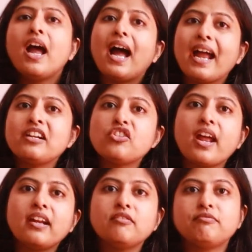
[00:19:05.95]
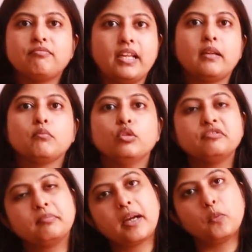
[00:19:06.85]
I try and like
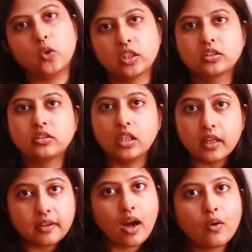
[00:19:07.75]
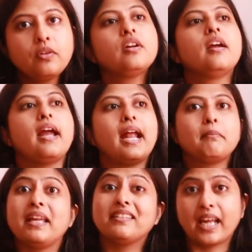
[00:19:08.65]
move my work around and
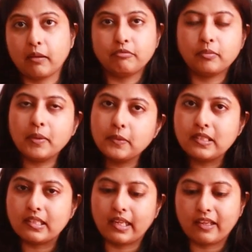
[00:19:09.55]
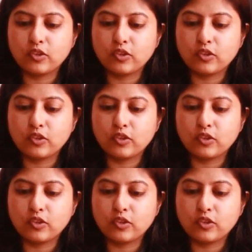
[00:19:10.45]
make time for my personal life.